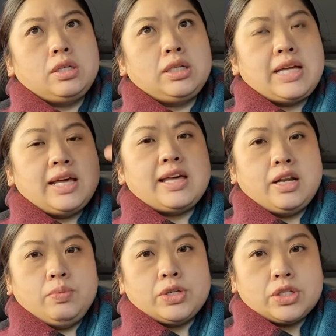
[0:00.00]
the day that
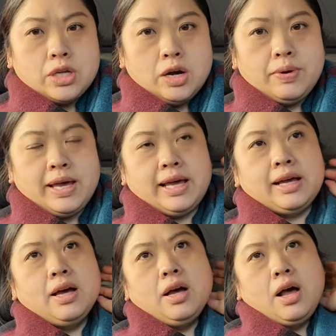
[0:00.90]
it was
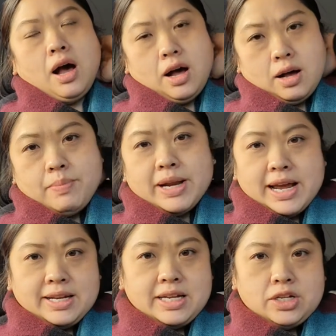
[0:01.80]
snowing, uh, but
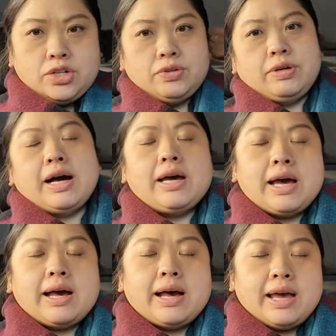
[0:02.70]
I did do, I,